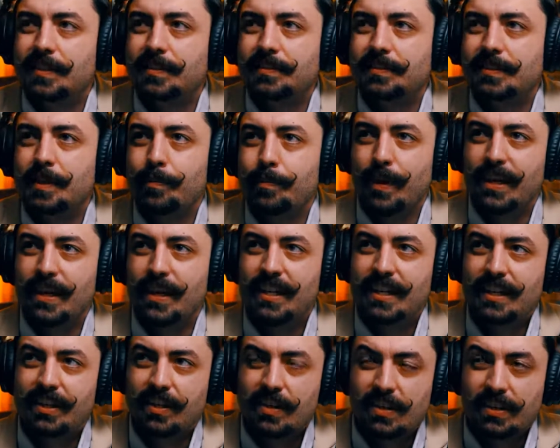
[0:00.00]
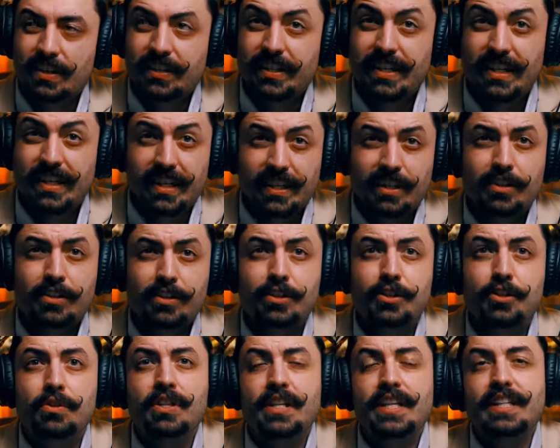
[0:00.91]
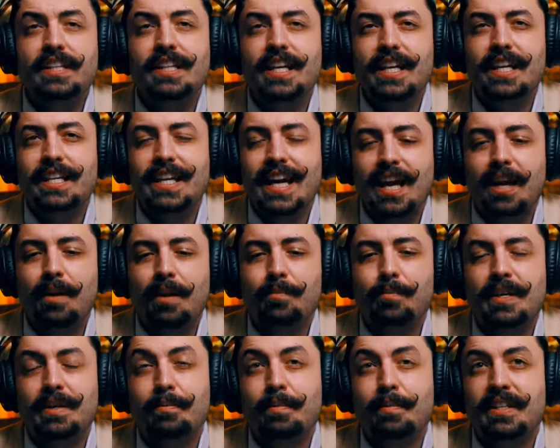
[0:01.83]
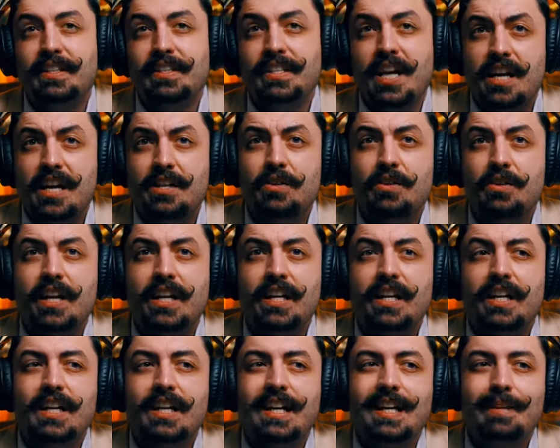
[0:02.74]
depending on the industry, they can be a bit saturated,